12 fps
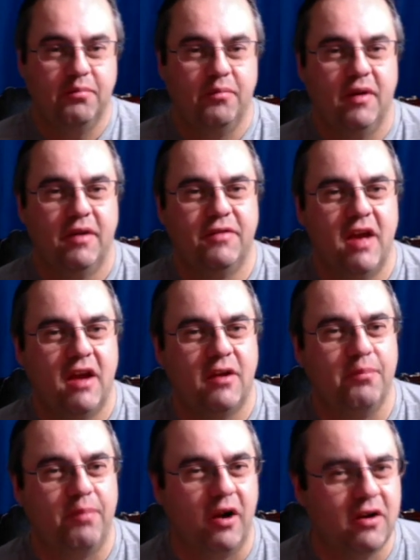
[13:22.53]
if you had a
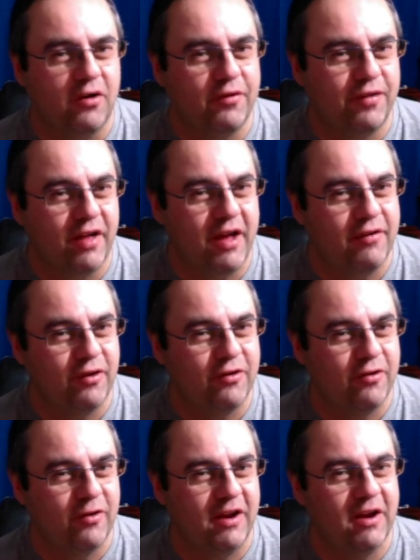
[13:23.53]
burger flavored
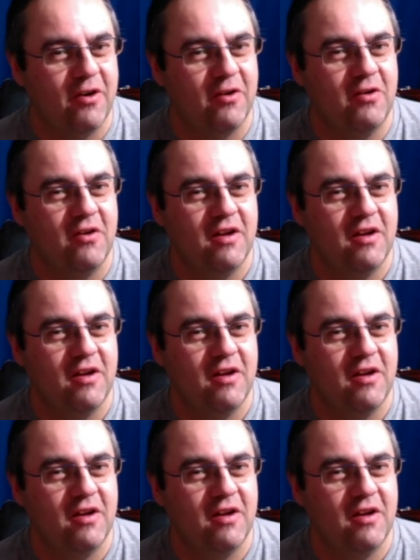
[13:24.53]
Dorito